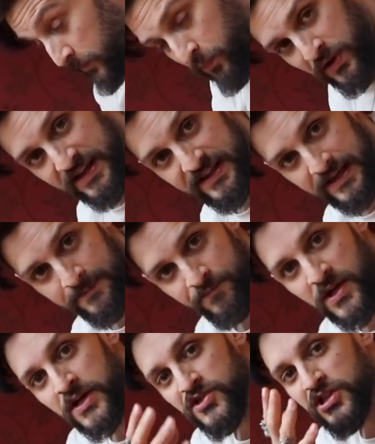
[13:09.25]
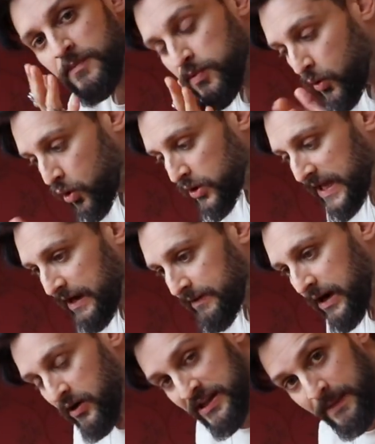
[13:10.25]
breathe in. So you blow all the air
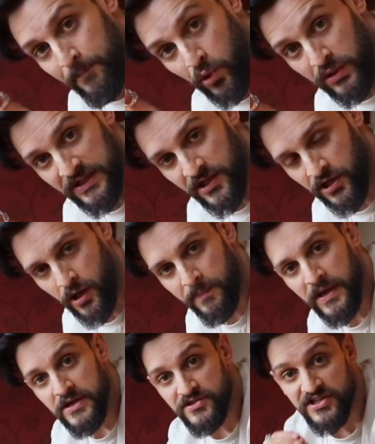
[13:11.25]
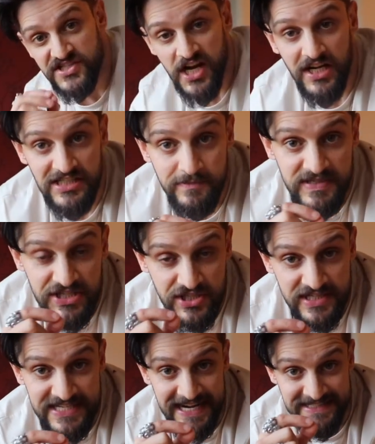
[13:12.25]
out and then pull in and up. So your starting
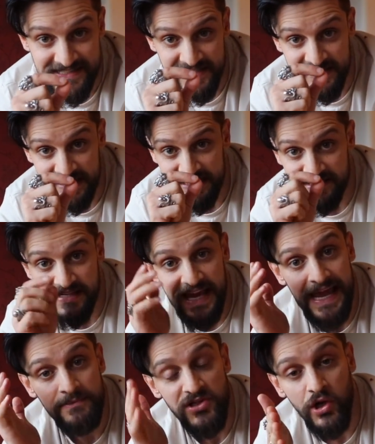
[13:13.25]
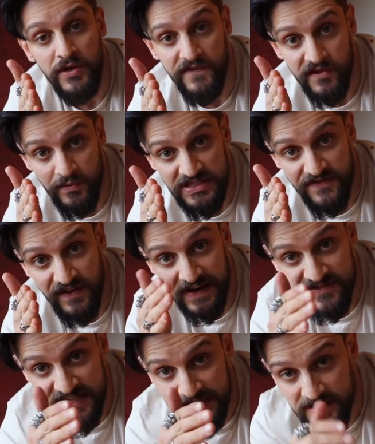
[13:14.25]
position is hands and knees. Aim to hold it for three to
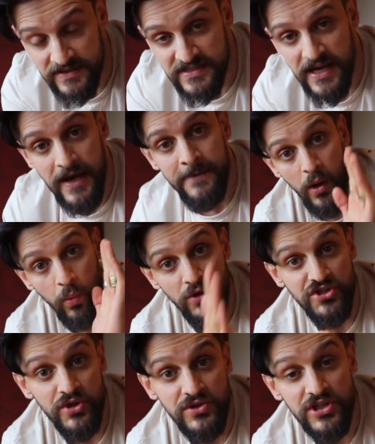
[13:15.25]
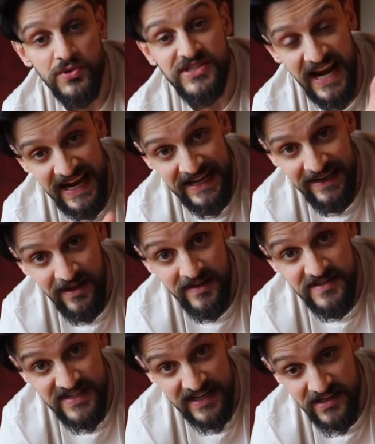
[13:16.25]
five seconds. Once you can do
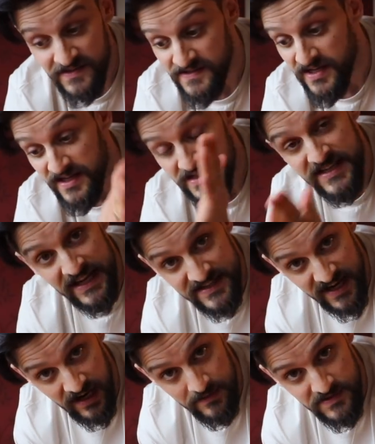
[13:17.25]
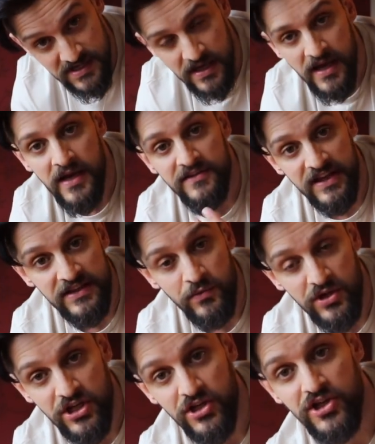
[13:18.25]
10 seconds, 10 times, then
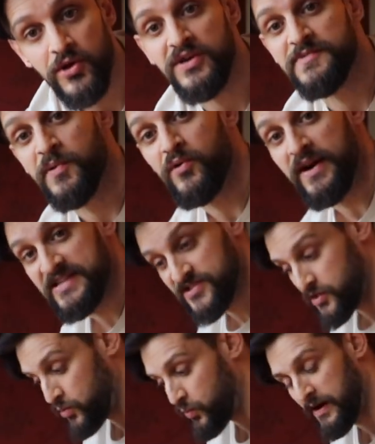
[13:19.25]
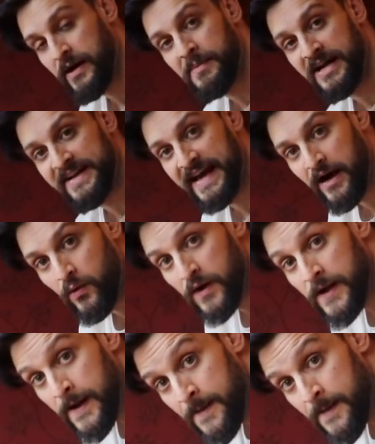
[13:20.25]
what you're gonna do is progress to where I'm at now.